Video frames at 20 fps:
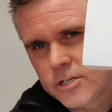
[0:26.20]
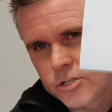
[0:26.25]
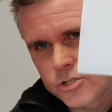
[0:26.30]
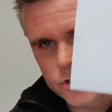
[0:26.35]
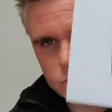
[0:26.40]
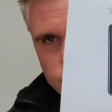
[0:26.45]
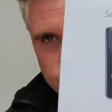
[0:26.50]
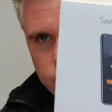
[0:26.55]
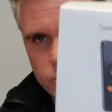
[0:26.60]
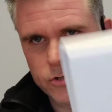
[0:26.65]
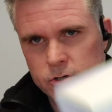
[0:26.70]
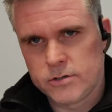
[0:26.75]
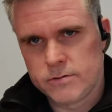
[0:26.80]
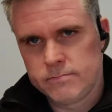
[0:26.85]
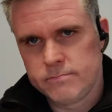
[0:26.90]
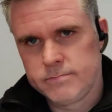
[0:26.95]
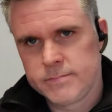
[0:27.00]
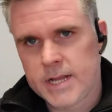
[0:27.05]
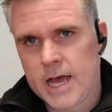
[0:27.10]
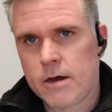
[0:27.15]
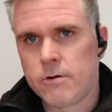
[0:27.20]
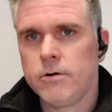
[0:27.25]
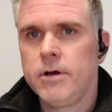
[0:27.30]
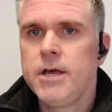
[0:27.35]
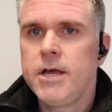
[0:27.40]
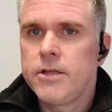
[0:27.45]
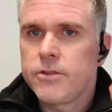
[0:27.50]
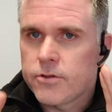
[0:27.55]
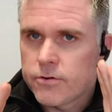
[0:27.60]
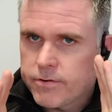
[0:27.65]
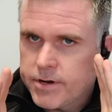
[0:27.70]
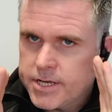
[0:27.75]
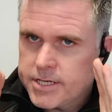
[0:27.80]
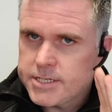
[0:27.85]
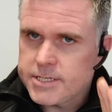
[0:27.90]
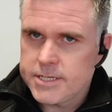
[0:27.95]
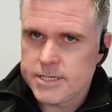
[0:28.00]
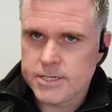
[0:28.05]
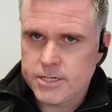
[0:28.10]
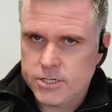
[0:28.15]
controller. Now there
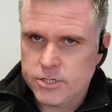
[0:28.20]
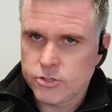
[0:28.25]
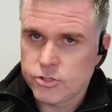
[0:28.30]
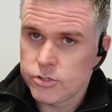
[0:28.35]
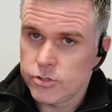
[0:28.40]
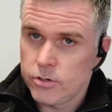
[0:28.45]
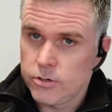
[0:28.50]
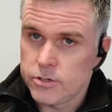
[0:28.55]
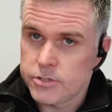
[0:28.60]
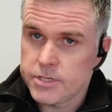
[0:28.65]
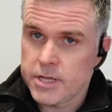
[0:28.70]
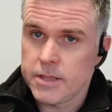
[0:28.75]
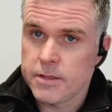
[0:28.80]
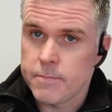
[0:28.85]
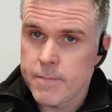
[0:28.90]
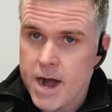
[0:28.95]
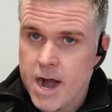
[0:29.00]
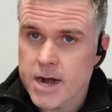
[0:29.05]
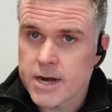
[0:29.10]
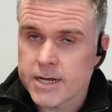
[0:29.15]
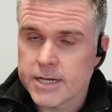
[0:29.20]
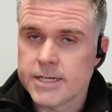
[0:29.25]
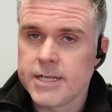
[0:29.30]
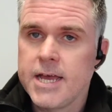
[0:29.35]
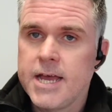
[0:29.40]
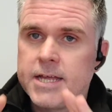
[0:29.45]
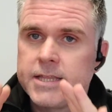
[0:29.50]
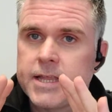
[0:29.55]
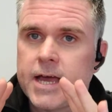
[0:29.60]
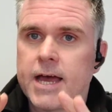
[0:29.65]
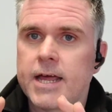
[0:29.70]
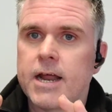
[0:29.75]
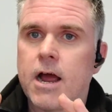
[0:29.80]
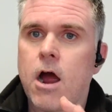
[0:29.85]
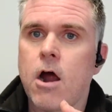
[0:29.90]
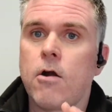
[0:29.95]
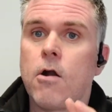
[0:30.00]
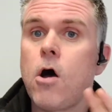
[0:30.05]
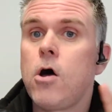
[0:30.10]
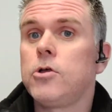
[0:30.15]
is controllers on the market that
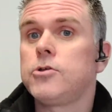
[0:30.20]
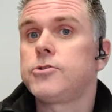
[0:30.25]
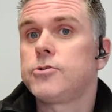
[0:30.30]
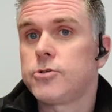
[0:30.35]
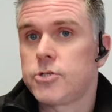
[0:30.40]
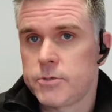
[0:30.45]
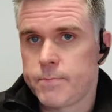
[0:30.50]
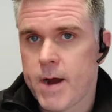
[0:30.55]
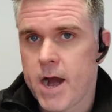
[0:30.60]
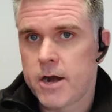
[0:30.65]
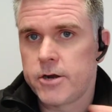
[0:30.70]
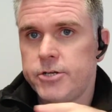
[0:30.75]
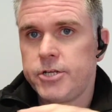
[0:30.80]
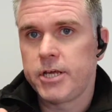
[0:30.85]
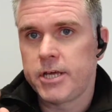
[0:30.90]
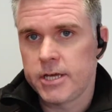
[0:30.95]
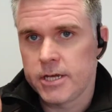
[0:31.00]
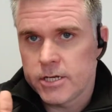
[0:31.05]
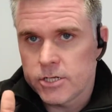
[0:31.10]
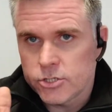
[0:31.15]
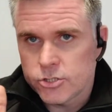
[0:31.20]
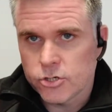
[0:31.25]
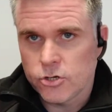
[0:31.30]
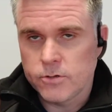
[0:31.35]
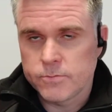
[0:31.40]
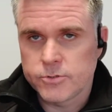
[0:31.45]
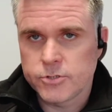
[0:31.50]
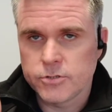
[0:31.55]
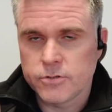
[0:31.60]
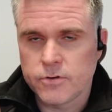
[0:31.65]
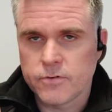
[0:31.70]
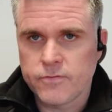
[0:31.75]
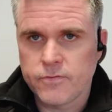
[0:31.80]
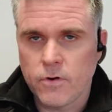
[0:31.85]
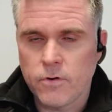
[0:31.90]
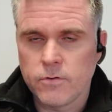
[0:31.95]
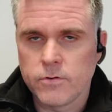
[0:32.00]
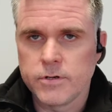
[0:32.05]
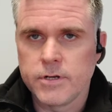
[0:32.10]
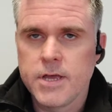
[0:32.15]
are also smart. You can control them through their
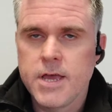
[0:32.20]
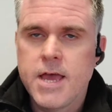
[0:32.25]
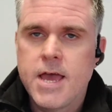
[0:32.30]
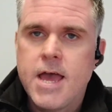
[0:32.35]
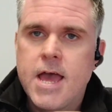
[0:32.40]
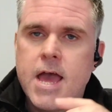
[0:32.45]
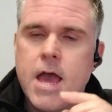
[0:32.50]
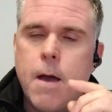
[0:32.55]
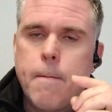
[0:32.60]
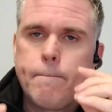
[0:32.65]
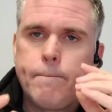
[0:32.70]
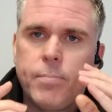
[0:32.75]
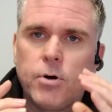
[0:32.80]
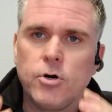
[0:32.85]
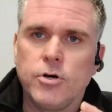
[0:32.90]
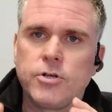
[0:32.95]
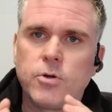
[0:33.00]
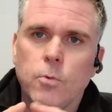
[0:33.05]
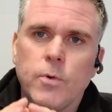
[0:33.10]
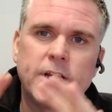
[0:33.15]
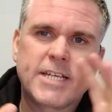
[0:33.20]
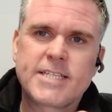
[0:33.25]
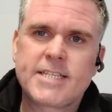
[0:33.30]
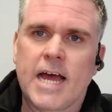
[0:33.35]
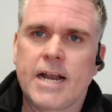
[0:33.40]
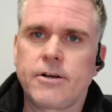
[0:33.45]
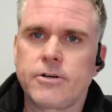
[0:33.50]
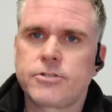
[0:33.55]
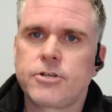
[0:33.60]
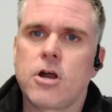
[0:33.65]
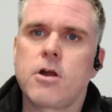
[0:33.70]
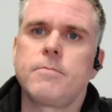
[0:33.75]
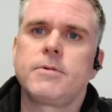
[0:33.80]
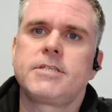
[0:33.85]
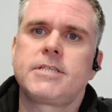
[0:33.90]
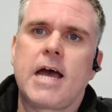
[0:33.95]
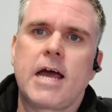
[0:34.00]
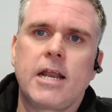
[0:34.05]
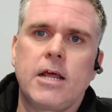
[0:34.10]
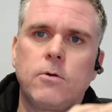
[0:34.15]
phone but with a standard
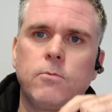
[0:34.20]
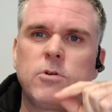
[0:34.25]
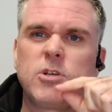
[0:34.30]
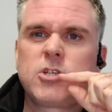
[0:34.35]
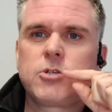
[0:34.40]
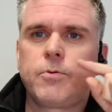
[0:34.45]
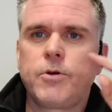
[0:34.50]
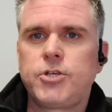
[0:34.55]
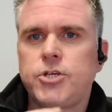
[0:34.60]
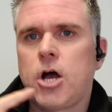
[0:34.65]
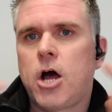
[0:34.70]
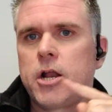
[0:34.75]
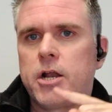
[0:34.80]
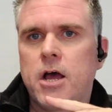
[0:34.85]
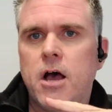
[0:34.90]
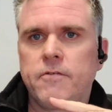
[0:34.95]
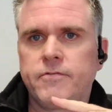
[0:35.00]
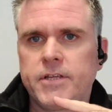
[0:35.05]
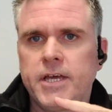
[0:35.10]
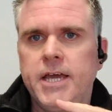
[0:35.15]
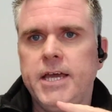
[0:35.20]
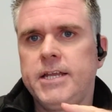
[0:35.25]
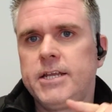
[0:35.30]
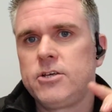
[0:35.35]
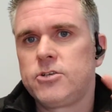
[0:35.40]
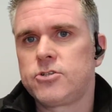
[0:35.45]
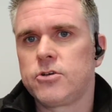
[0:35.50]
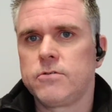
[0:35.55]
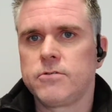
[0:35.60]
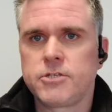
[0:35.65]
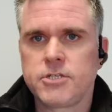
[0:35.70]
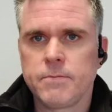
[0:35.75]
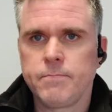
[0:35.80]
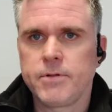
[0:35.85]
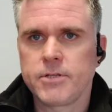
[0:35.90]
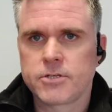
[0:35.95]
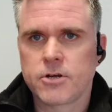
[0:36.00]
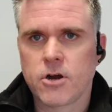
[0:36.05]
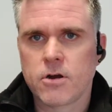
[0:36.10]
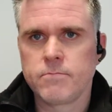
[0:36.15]
thermostat, it will switch on and off the heating. So in
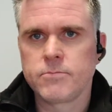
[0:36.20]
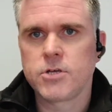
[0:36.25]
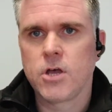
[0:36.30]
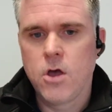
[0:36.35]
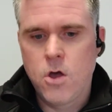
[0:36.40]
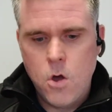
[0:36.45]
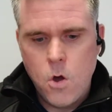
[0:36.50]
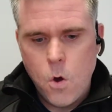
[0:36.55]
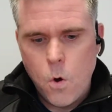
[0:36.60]
simple terms,